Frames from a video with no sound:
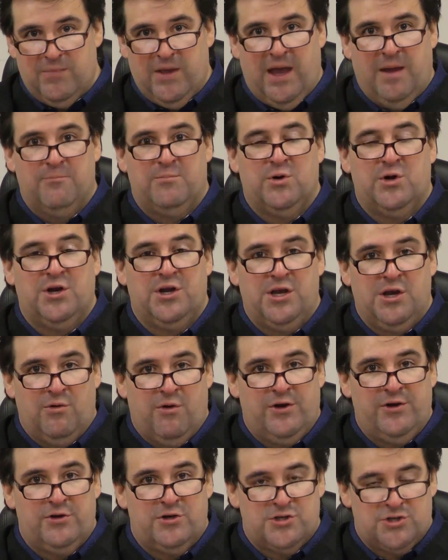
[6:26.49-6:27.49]
and putting you
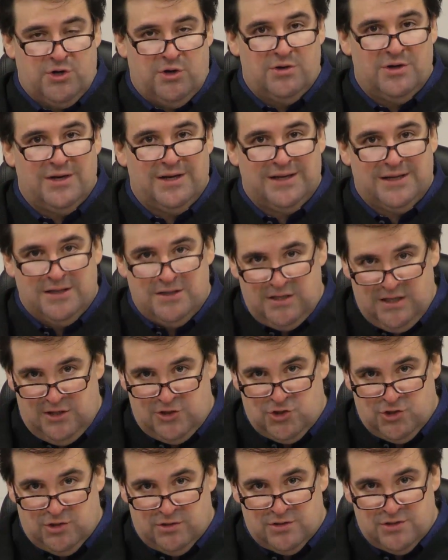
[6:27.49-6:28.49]
under certain
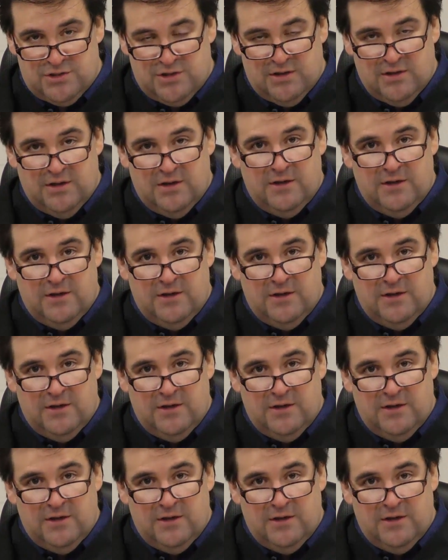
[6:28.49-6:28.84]
conditions.